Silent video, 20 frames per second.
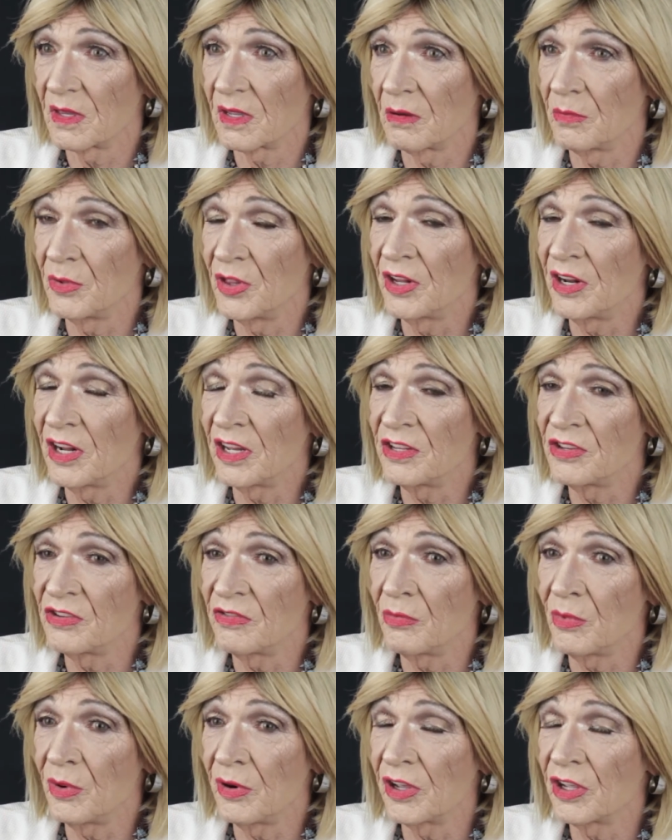I mean, the
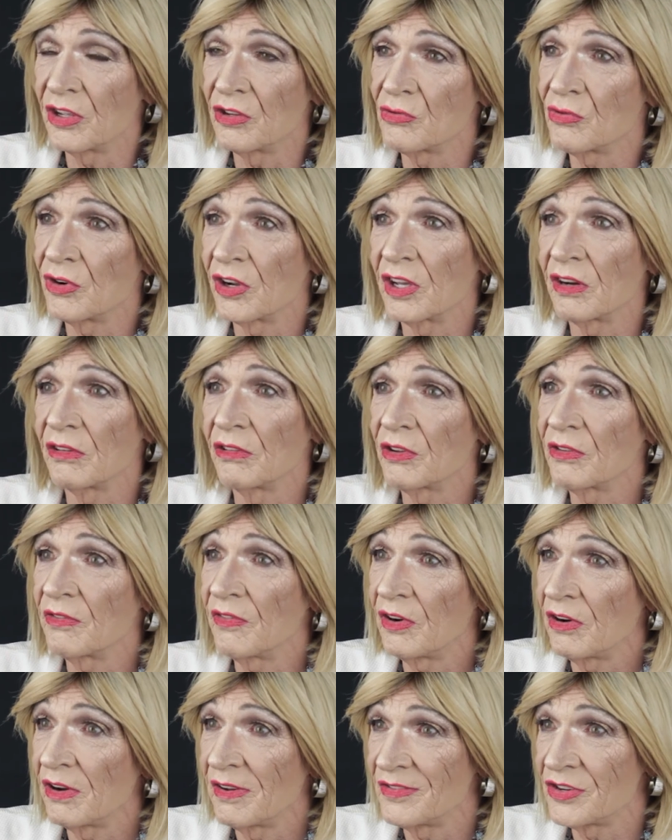Native Americans recognise
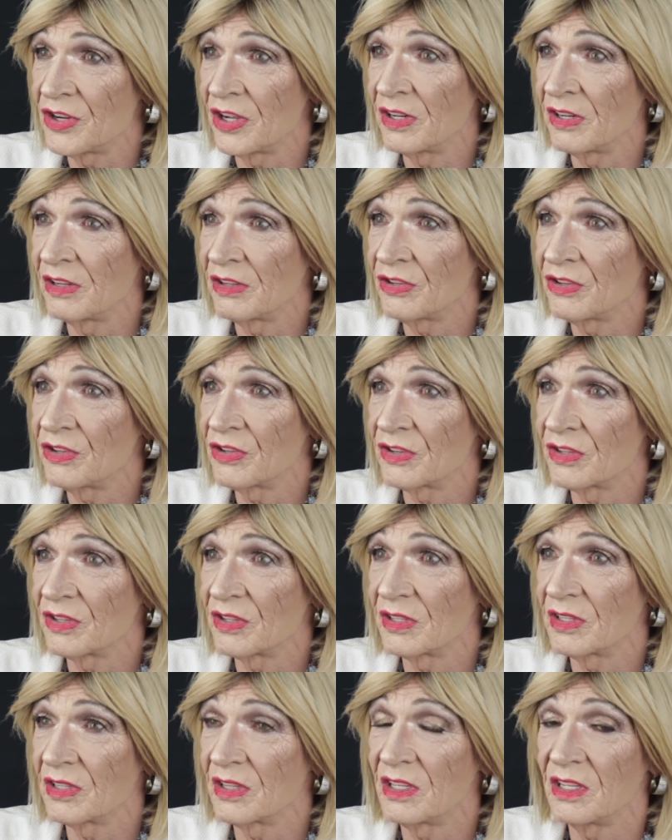5
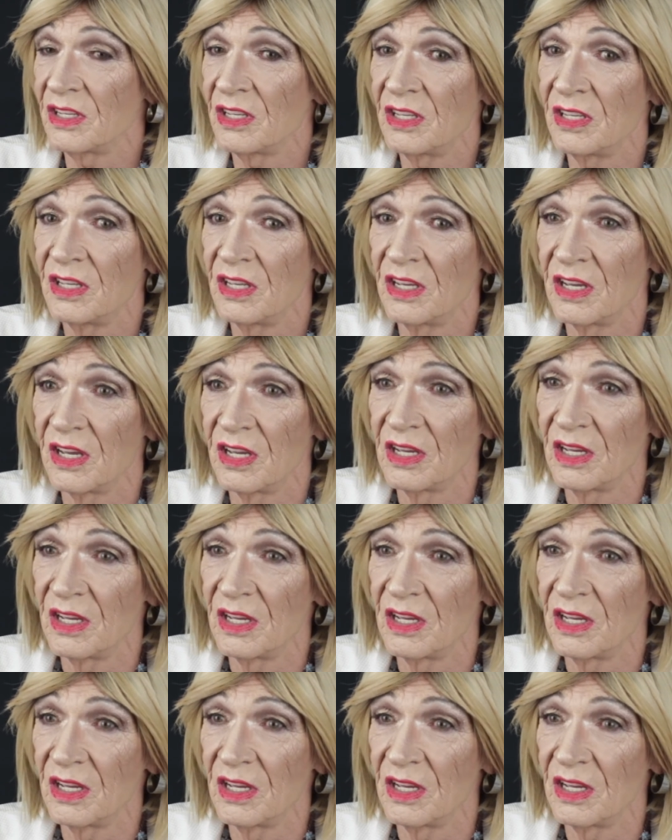genders. The